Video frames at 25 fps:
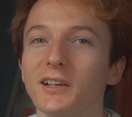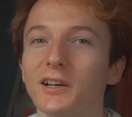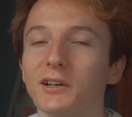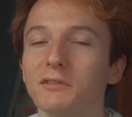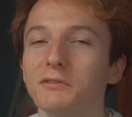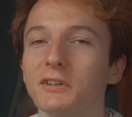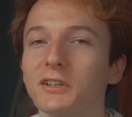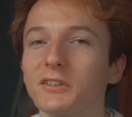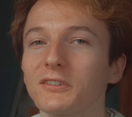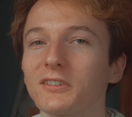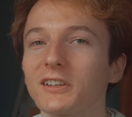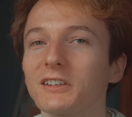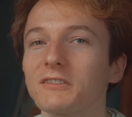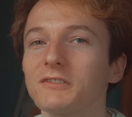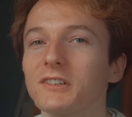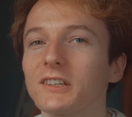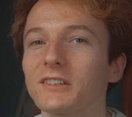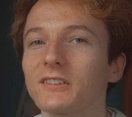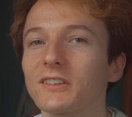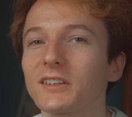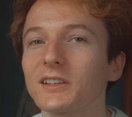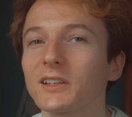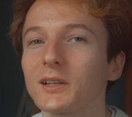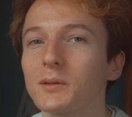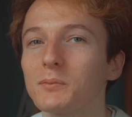eventually
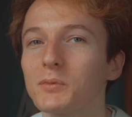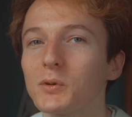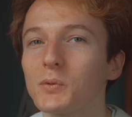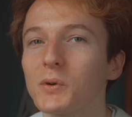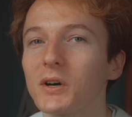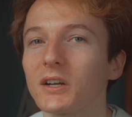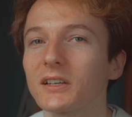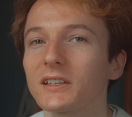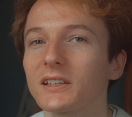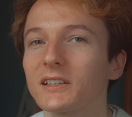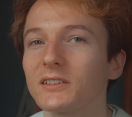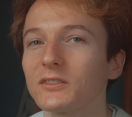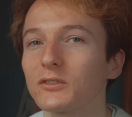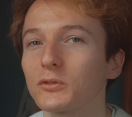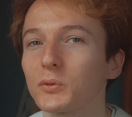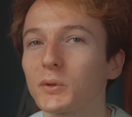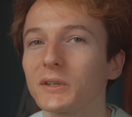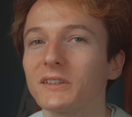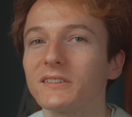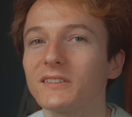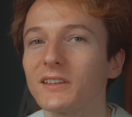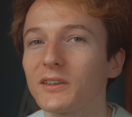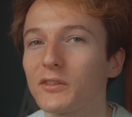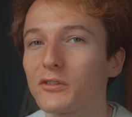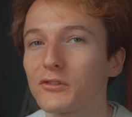reaching number one in
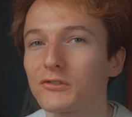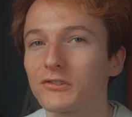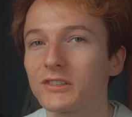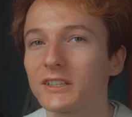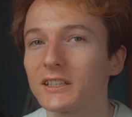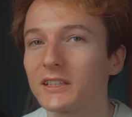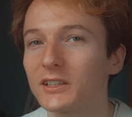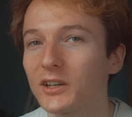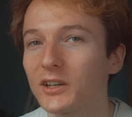23